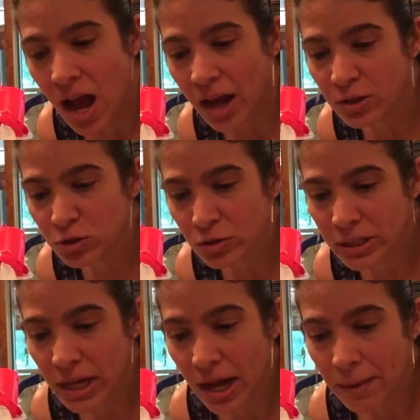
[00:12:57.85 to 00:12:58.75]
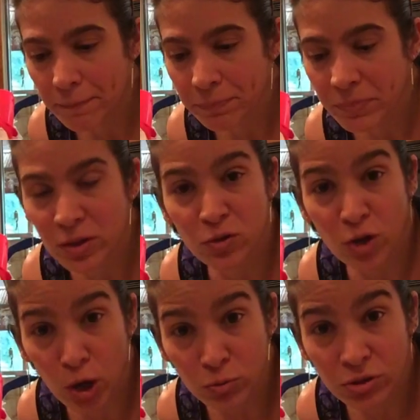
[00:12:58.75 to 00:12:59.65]
I usually use
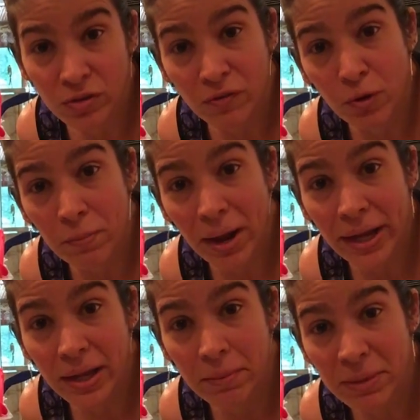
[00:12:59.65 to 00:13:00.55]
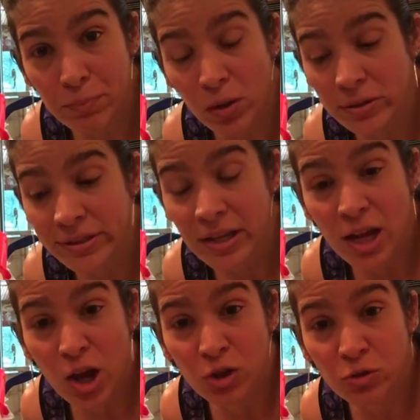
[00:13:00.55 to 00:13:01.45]
oats for my meatballs,
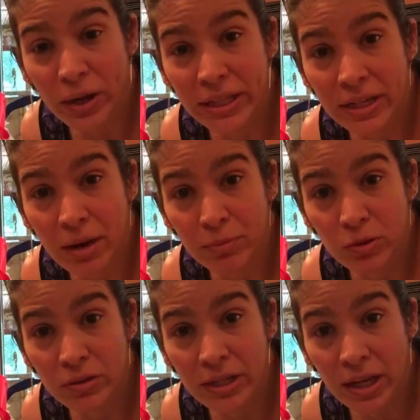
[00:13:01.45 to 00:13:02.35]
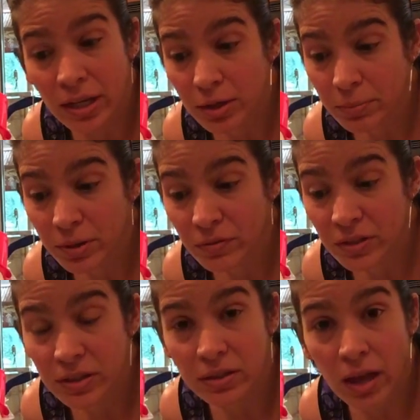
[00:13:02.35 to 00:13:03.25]
so I ended up using a little bit of
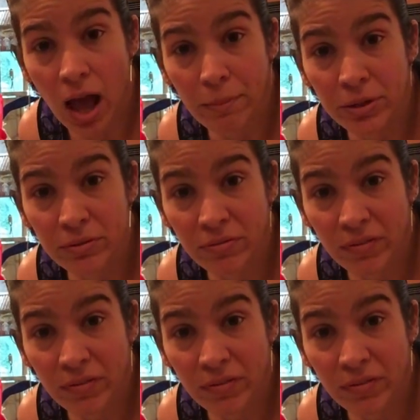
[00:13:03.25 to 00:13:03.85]
this almond